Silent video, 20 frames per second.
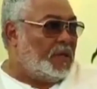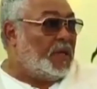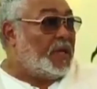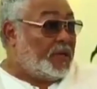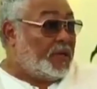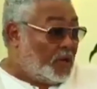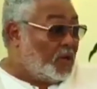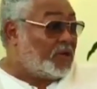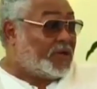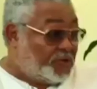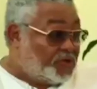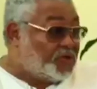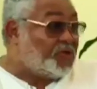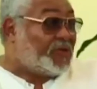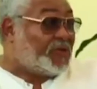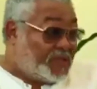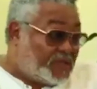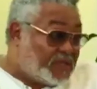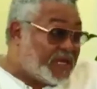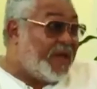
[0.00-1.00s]
in order to
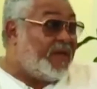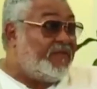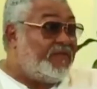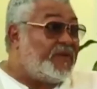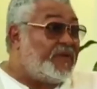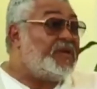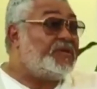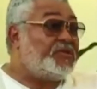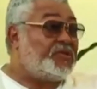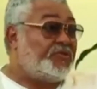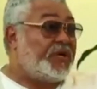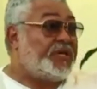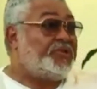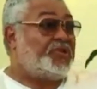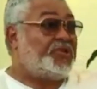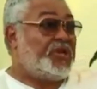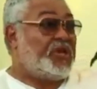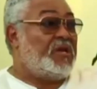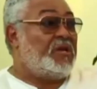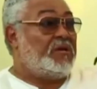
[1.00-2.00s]
save his
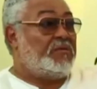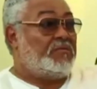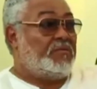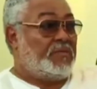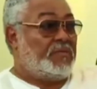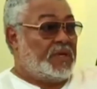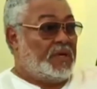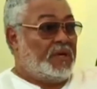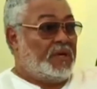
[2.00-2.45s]
regime,